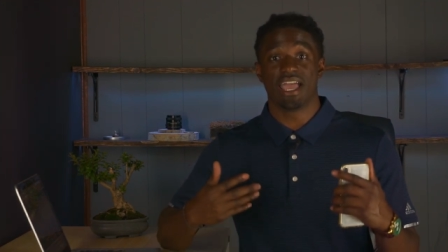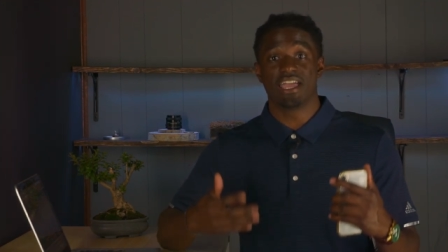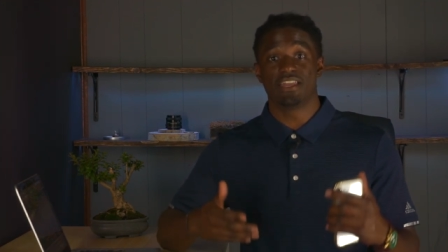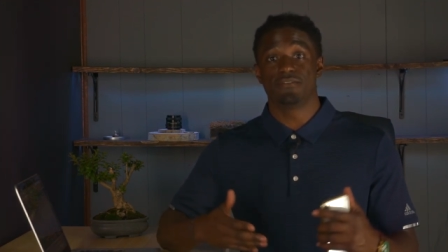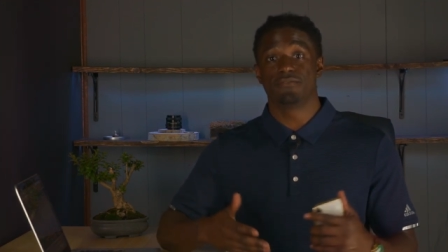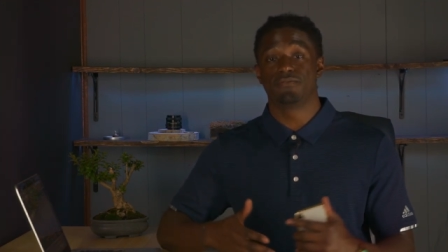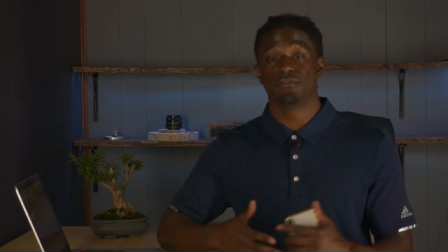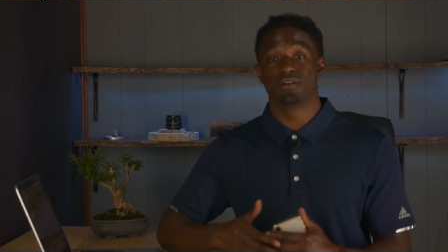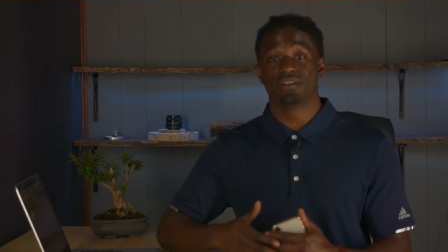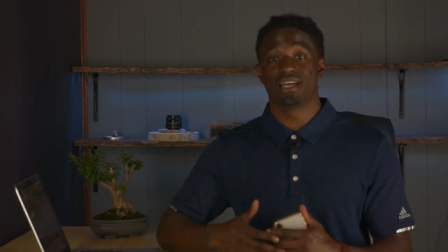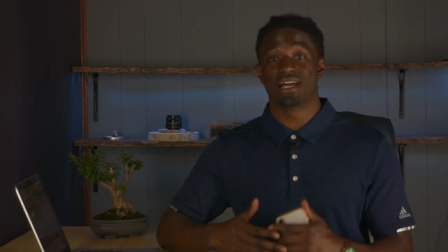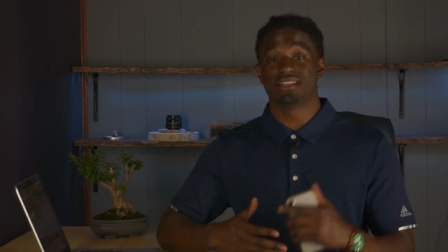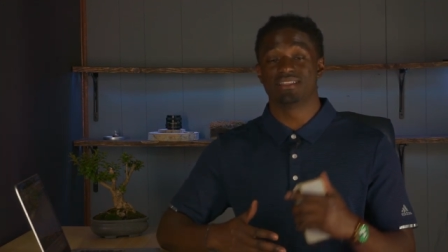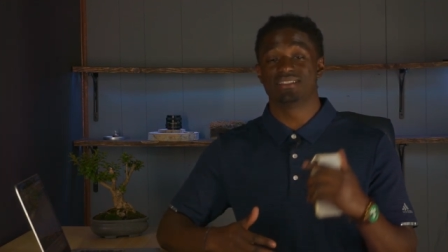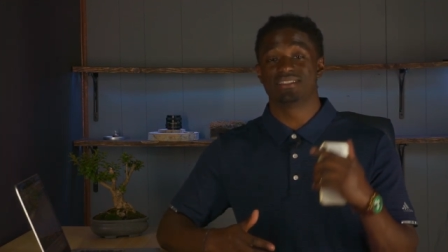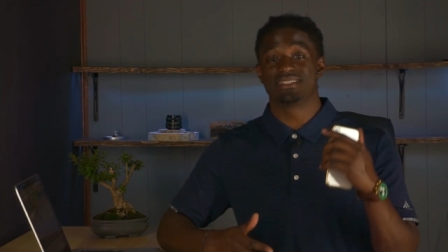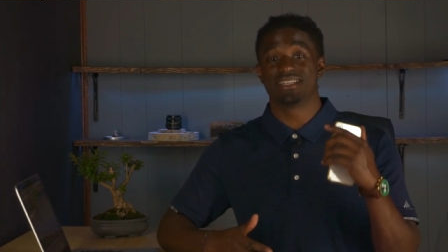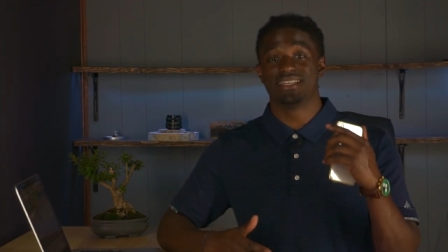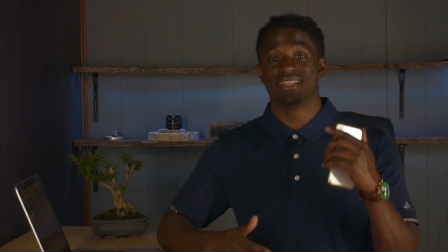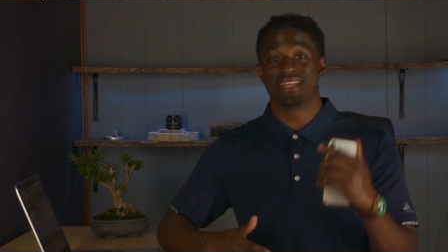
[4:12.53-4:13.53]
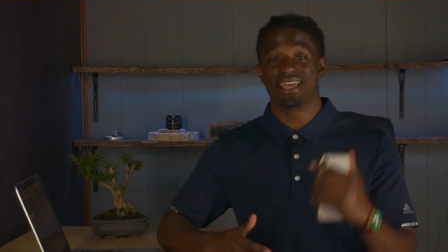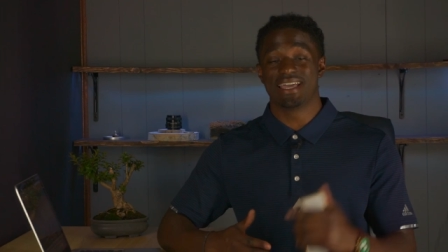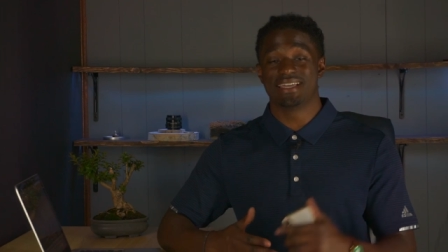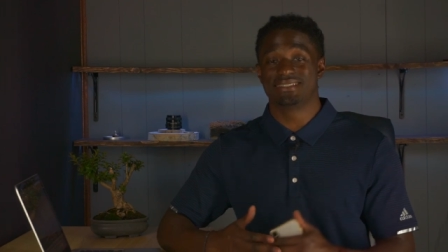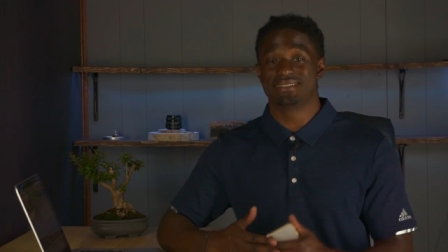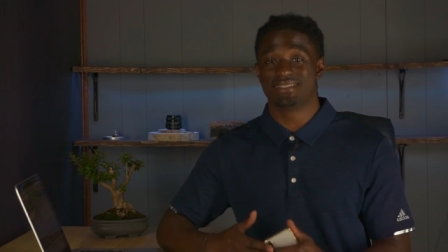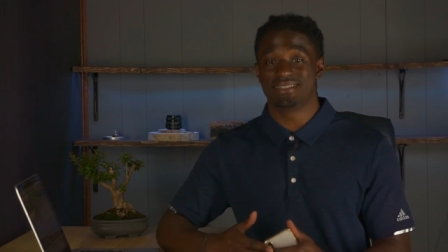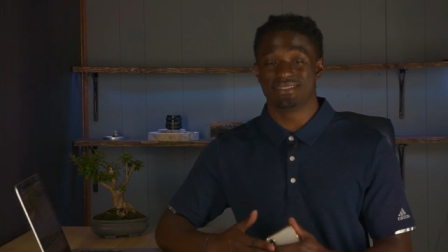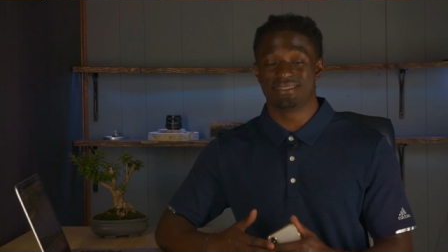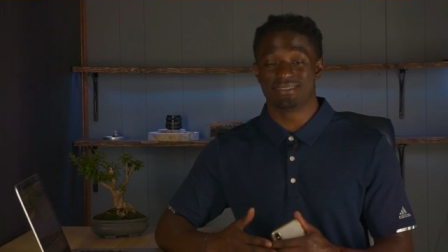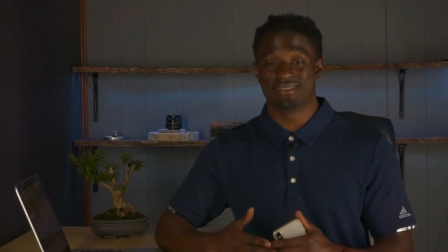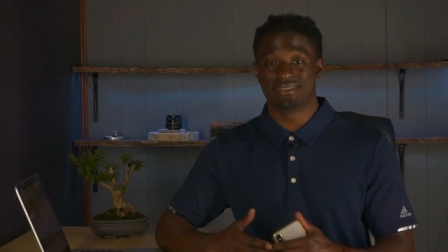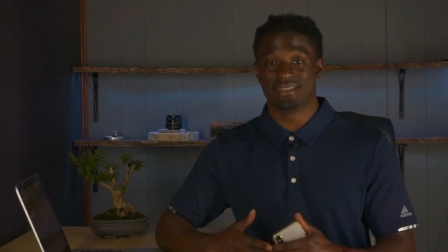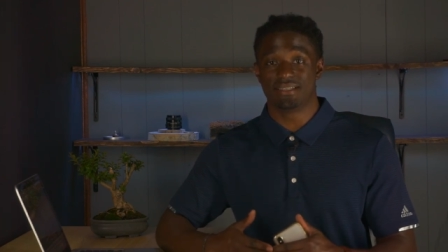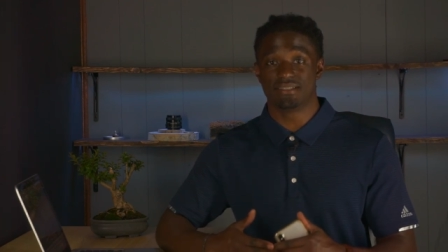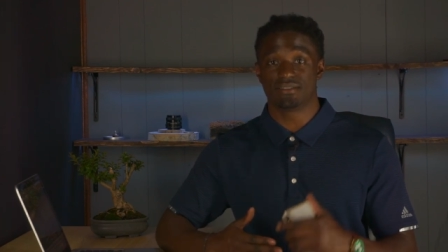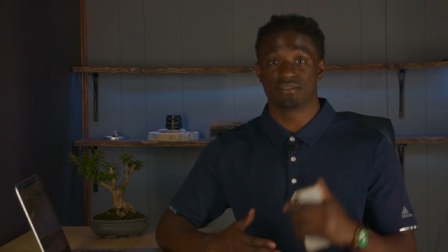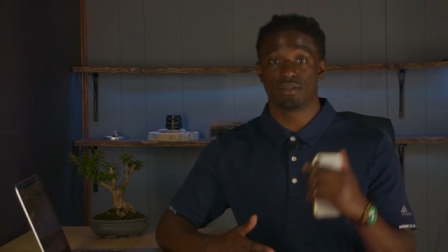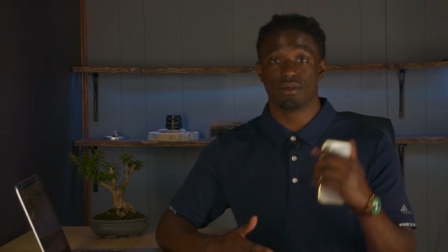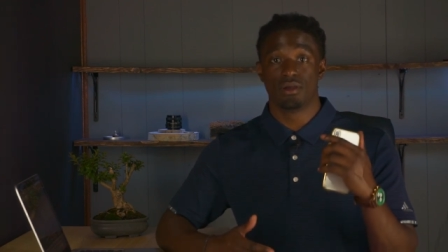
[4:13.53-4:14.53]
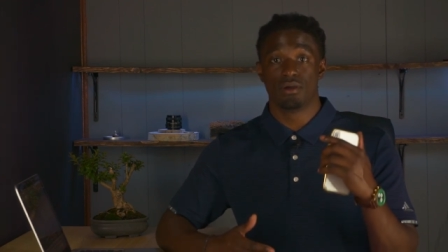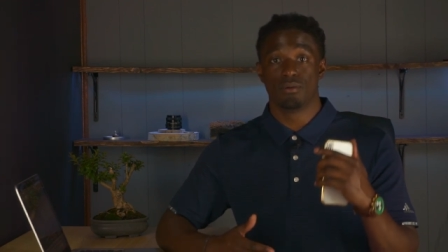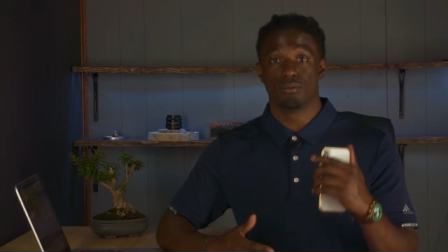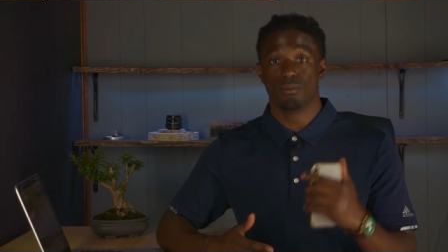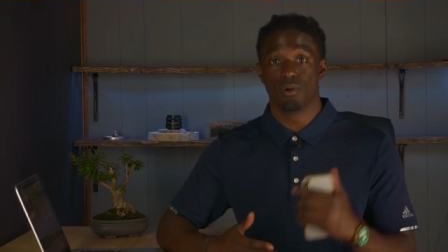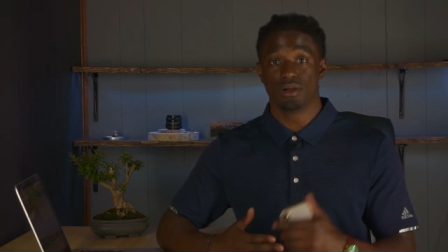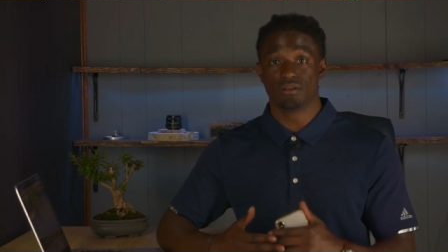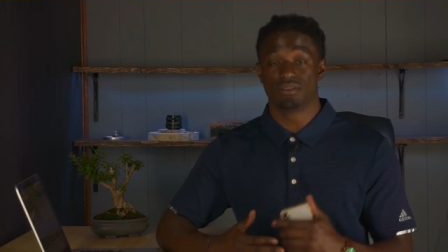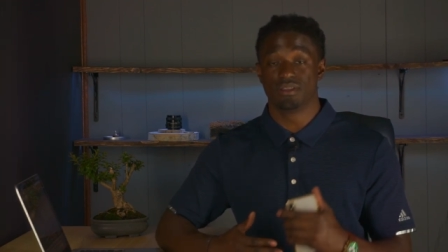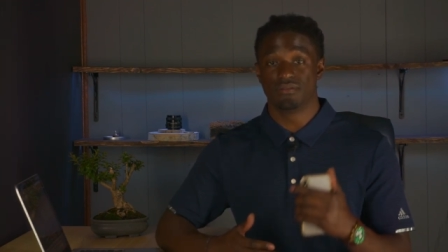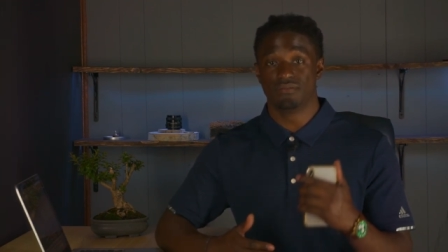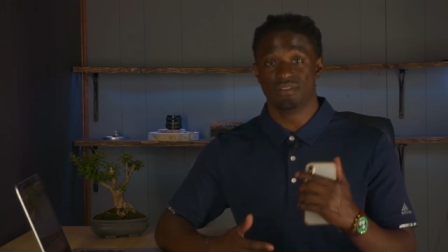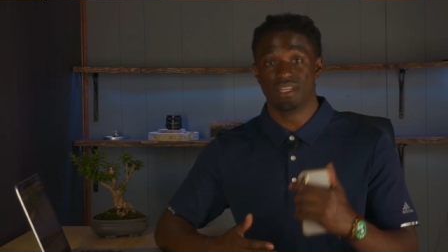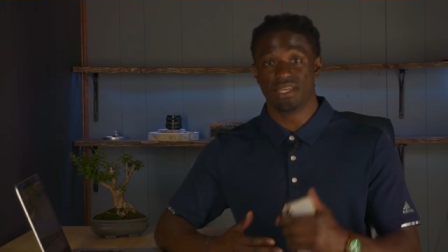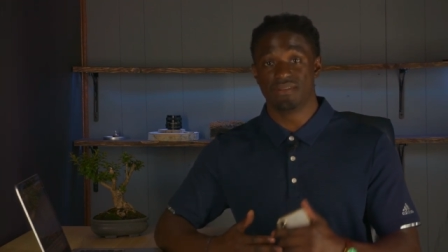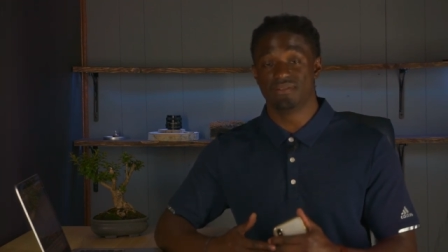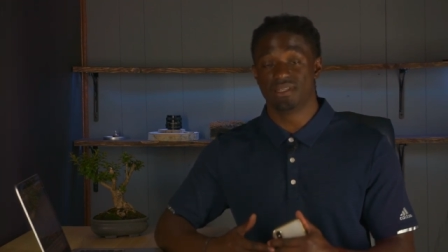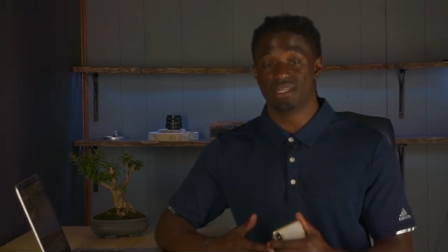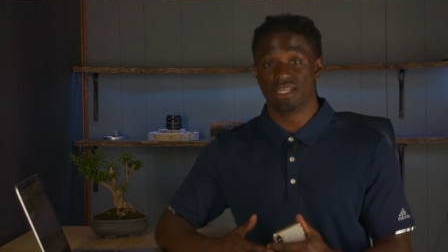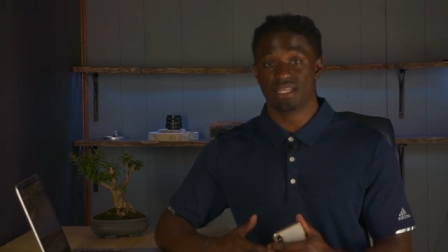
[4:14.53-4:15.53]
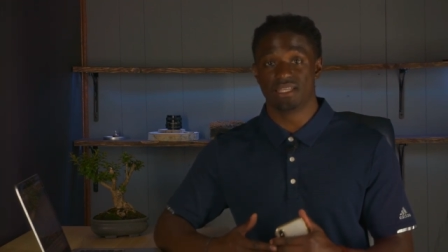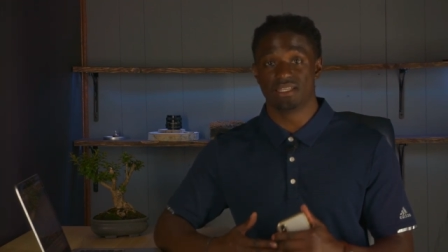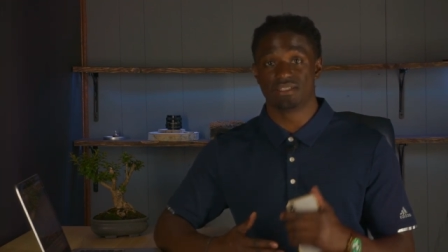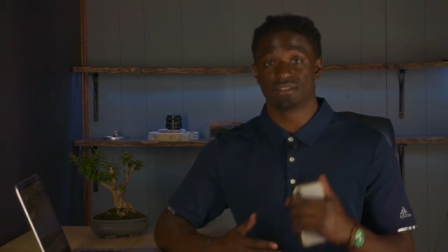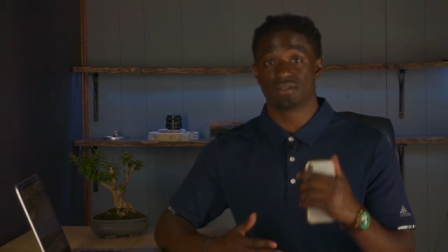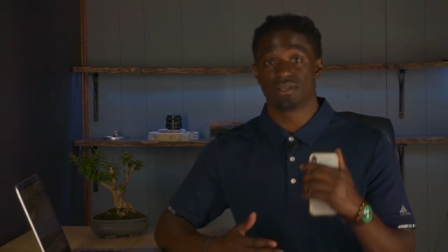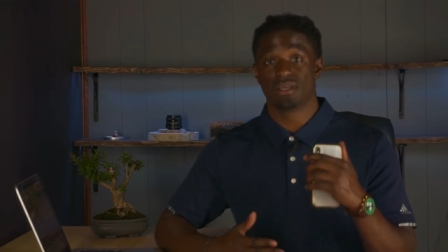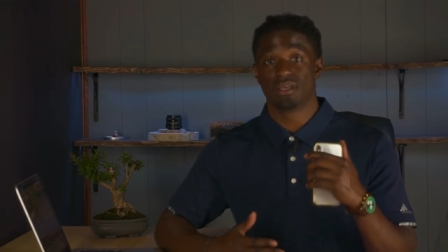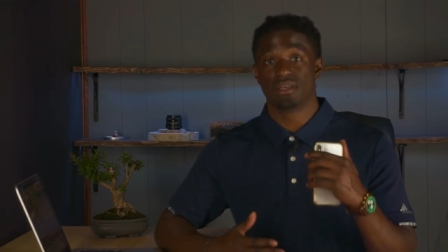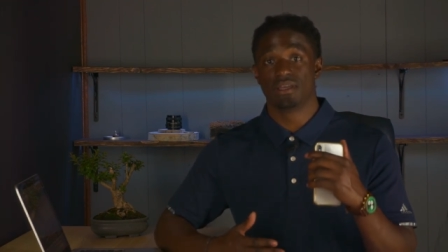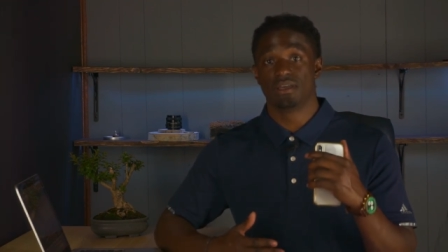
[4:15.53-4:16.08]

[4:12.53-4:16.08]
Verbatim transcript: $84.18 worth of dividends,